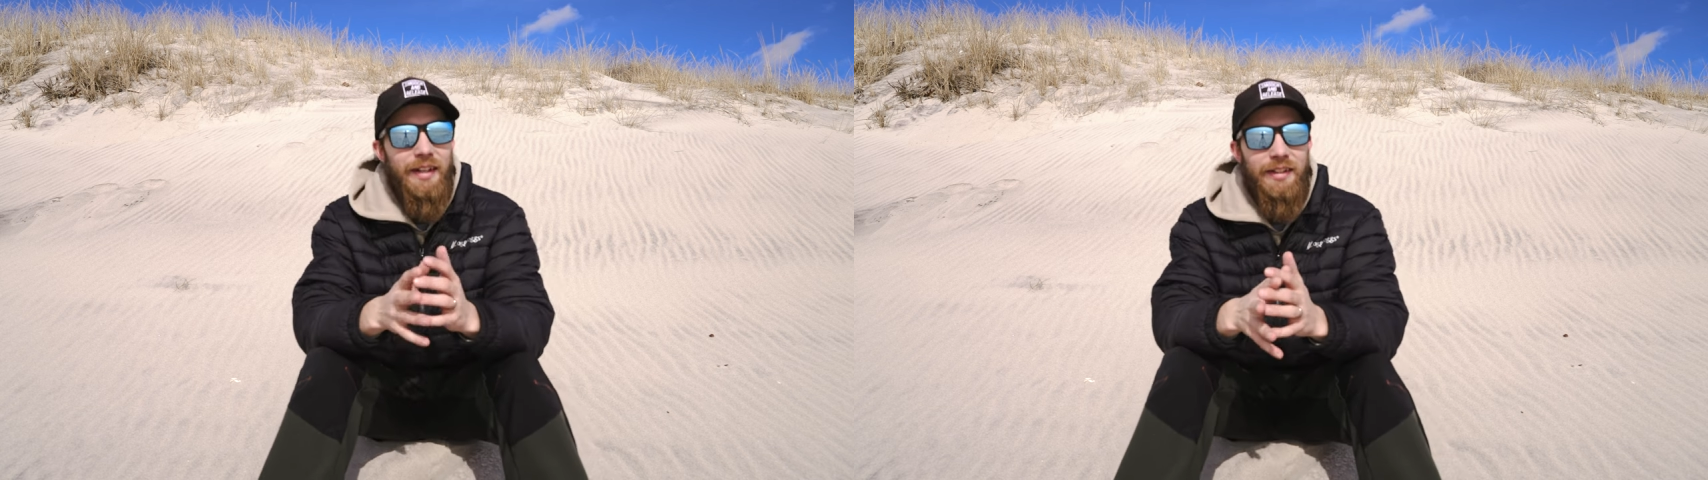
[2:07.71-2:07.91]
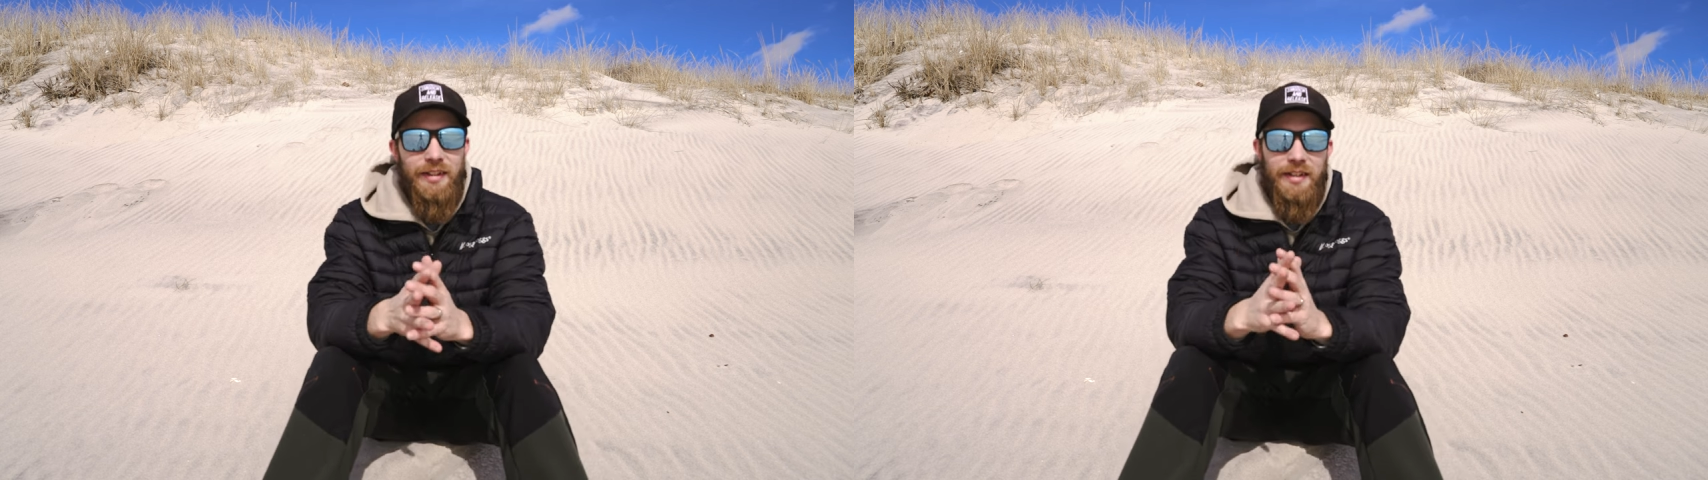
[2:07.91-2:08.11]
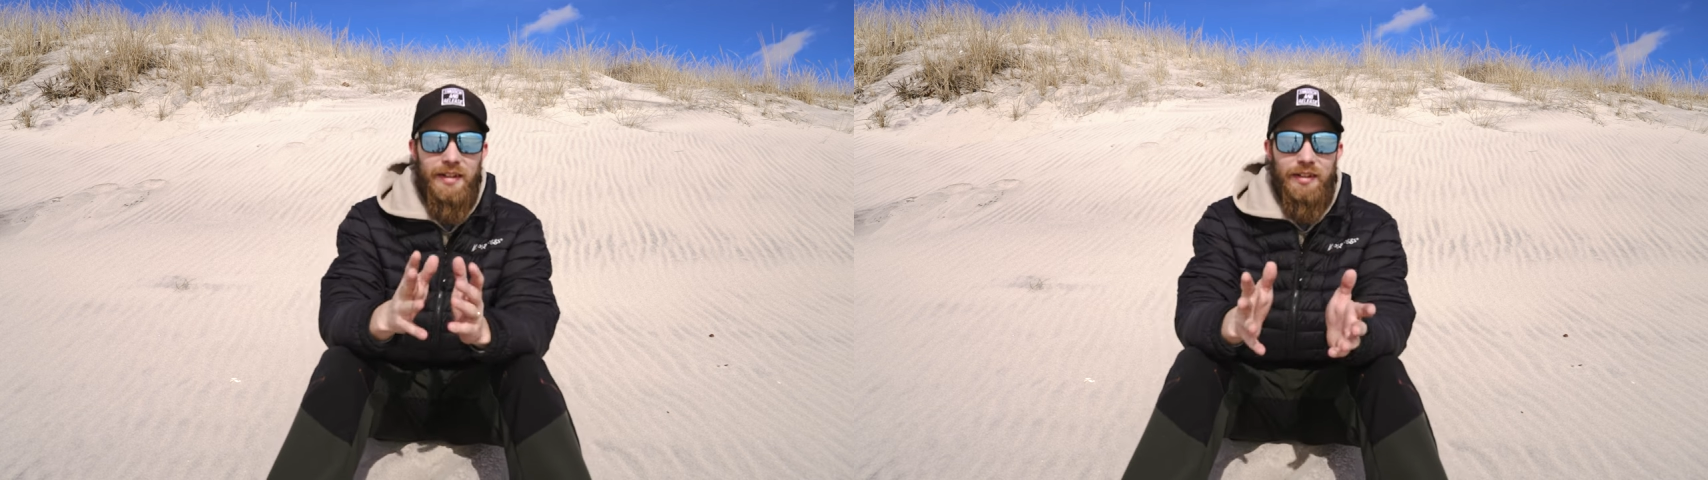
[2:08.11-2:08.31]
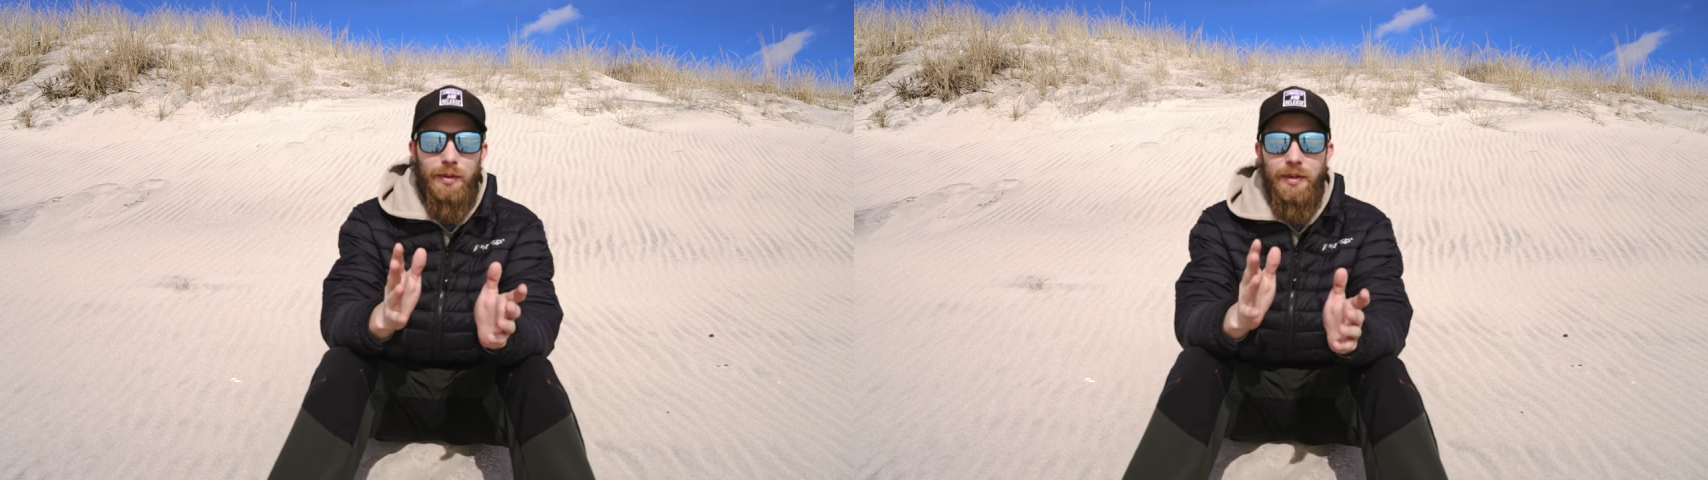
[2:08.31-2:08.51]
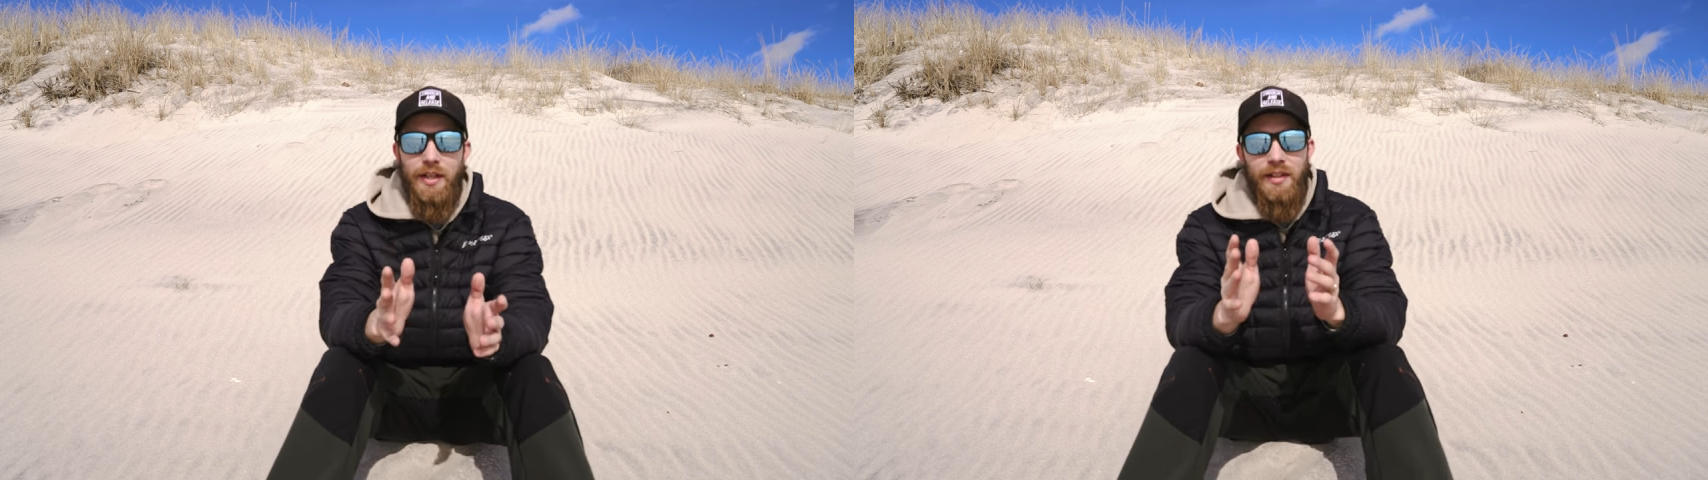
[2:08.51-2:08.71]
to
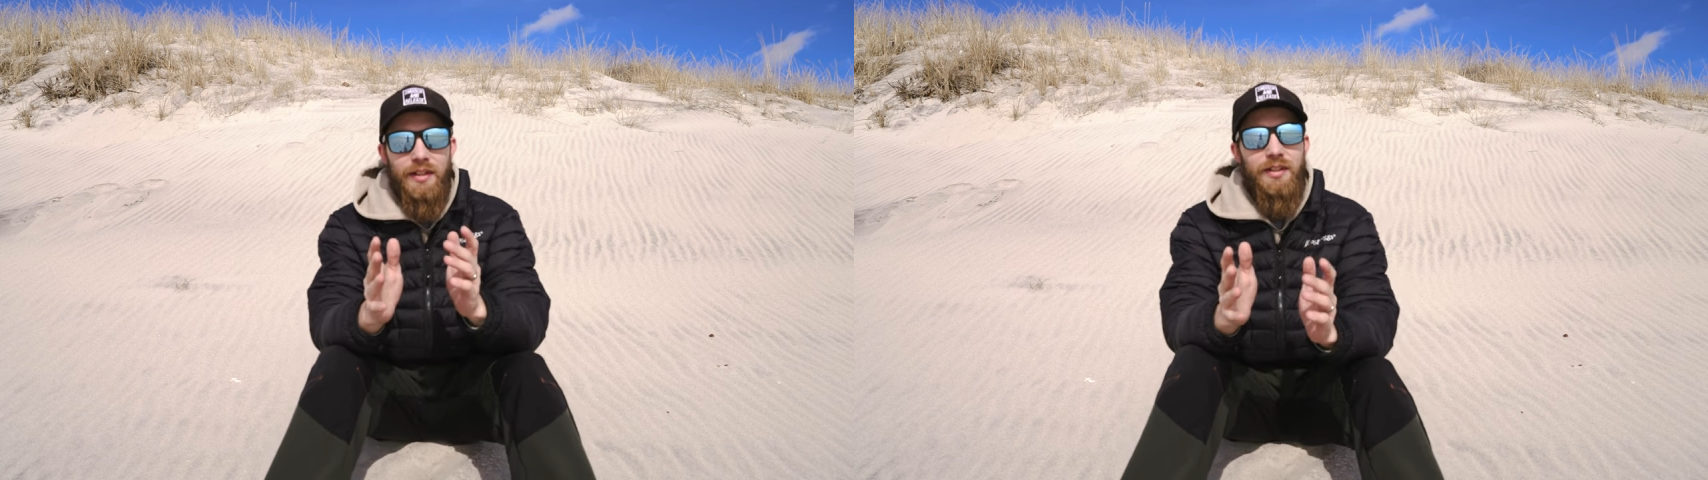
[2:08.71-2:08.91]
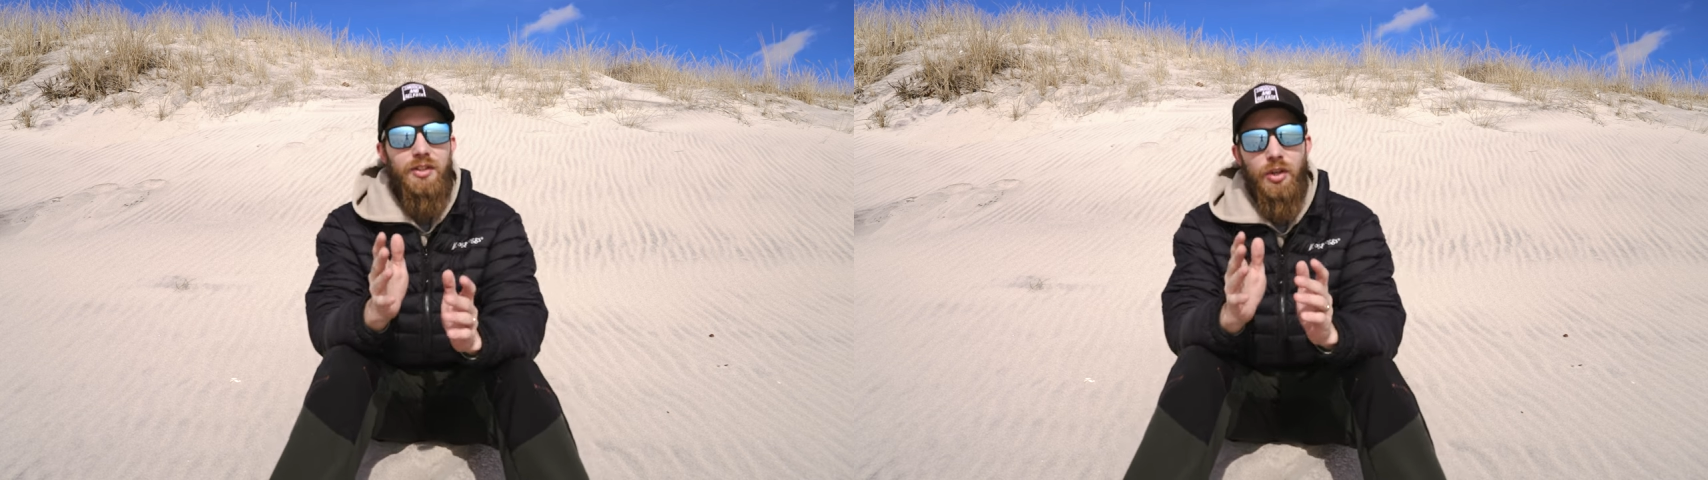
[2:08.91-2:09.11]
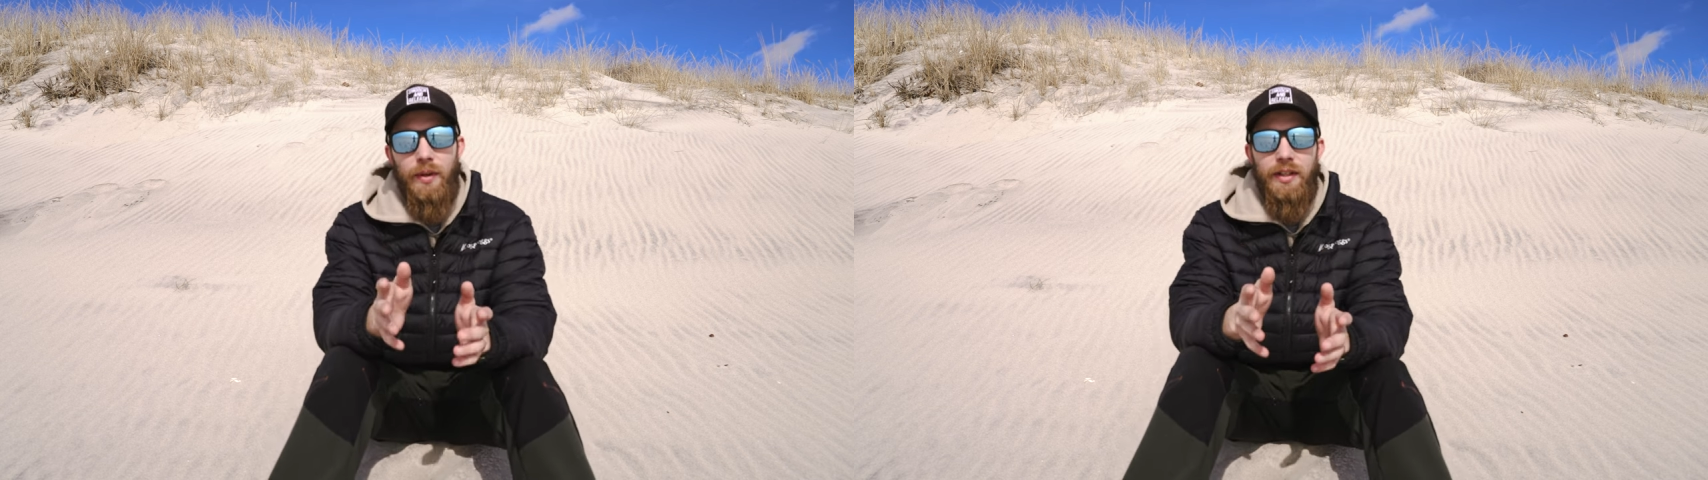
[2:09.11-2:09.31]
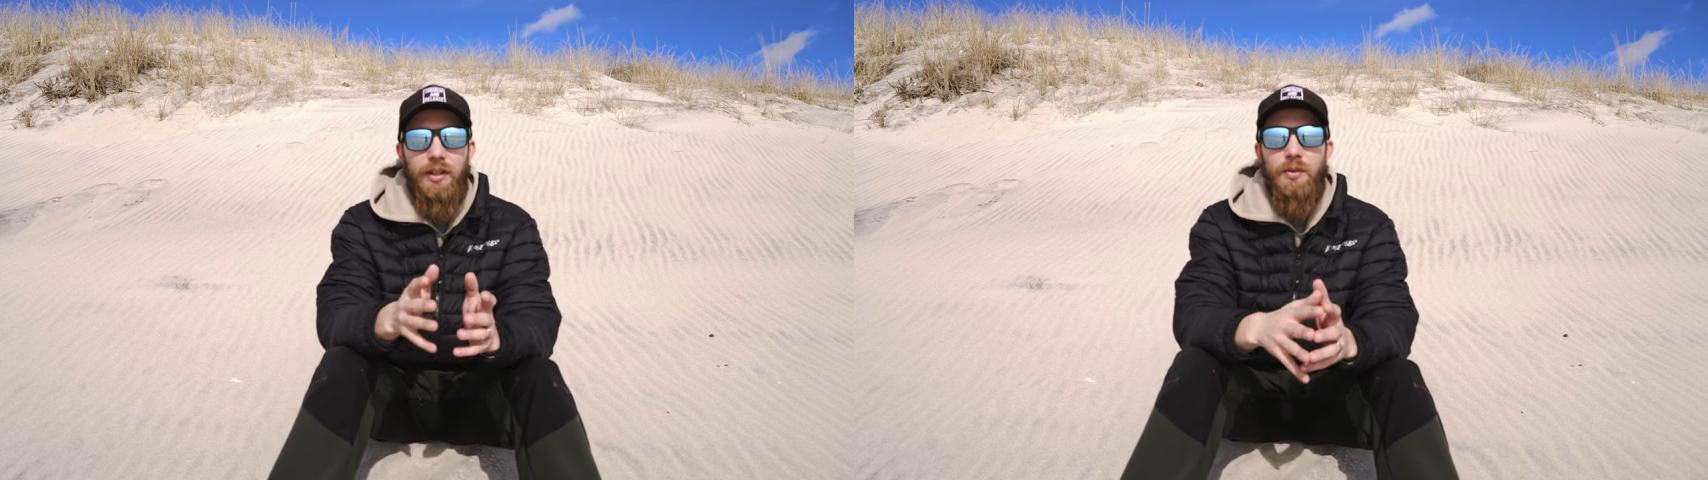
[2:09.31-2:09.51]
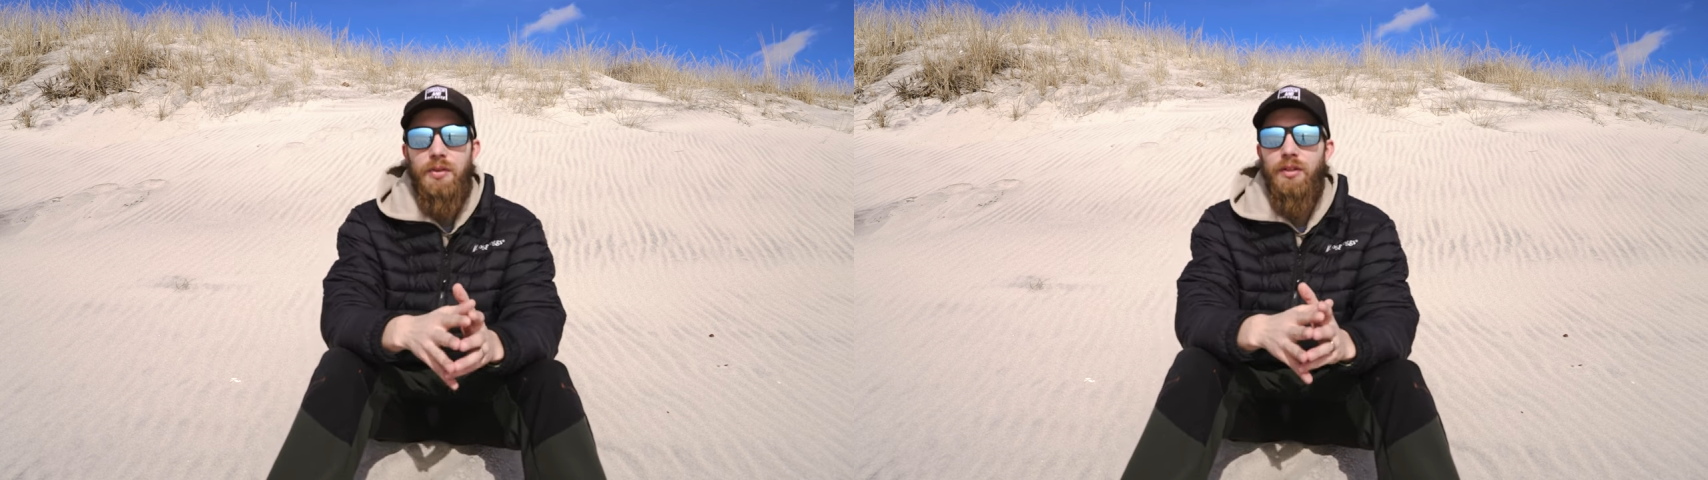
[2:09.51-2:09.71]
be doing
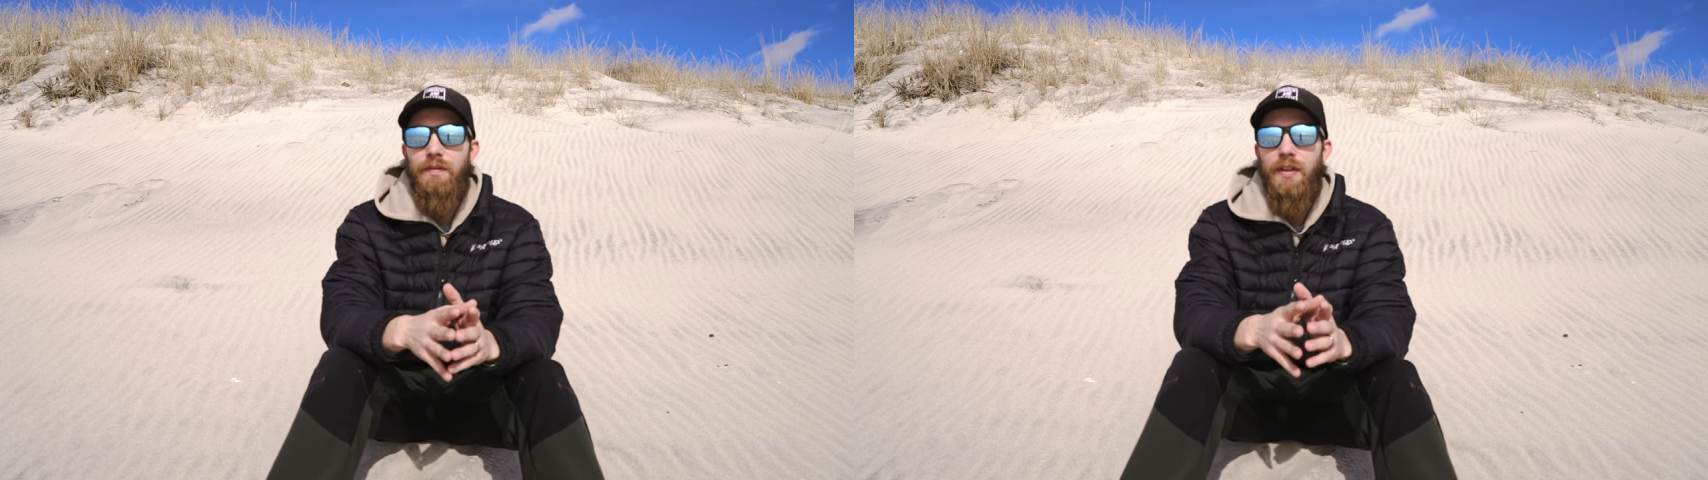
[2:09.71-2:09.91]
YouTube